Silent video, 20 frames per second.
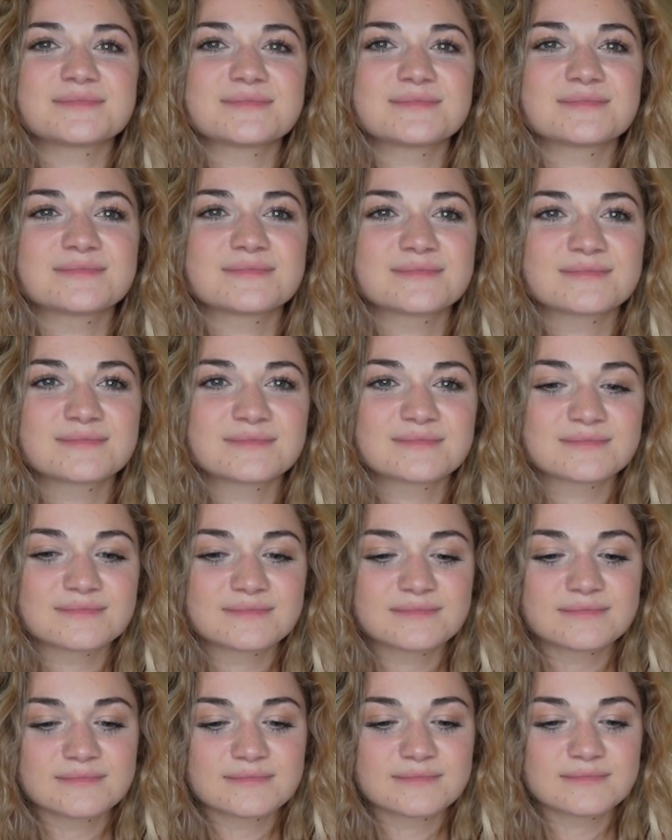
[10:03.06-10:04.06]

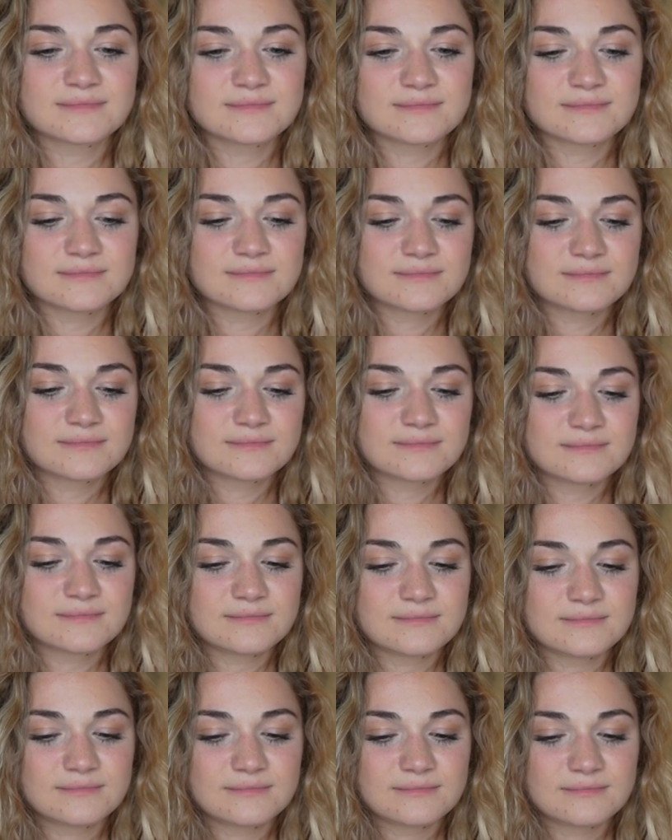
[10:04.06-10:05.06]

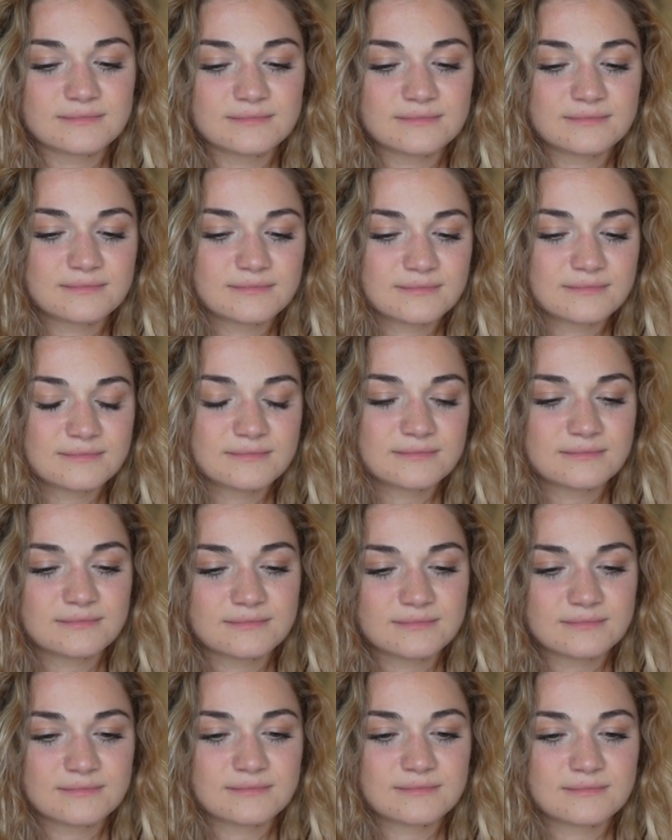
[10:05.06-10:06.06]

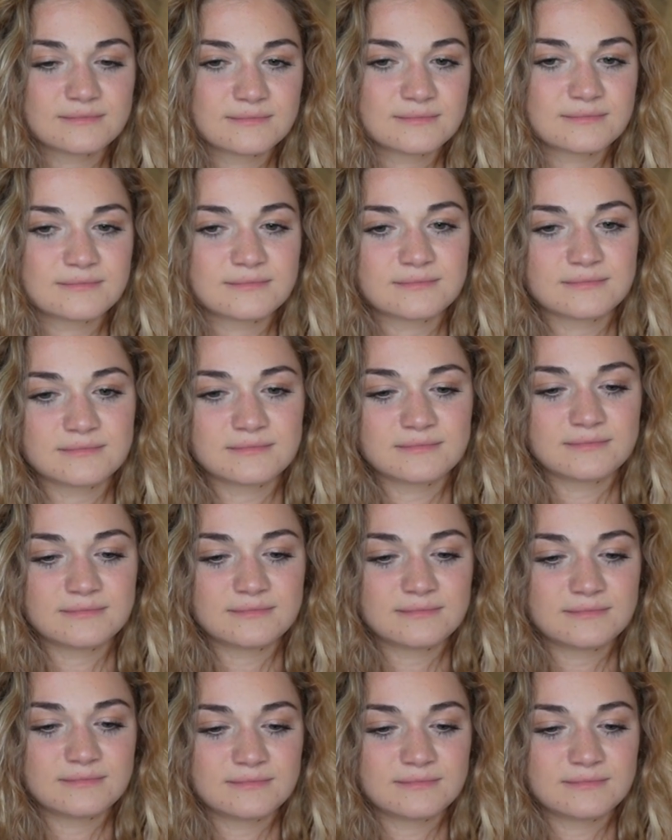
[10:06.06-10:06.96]
(not speaking)